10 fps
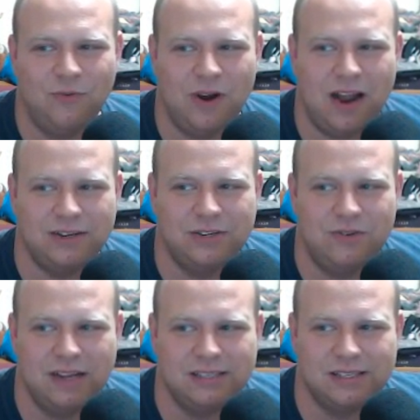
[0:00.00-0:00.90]
we're on
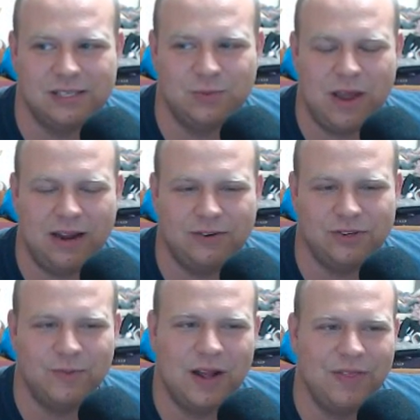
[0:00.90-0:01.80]
two ends of the
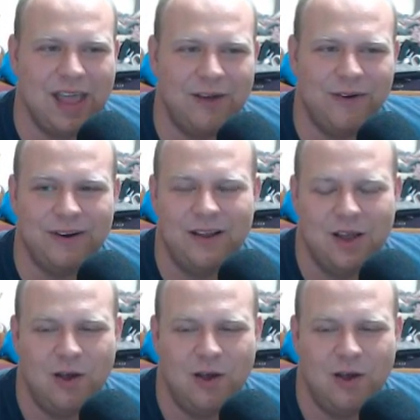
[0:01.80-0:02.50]
spectrum on that one.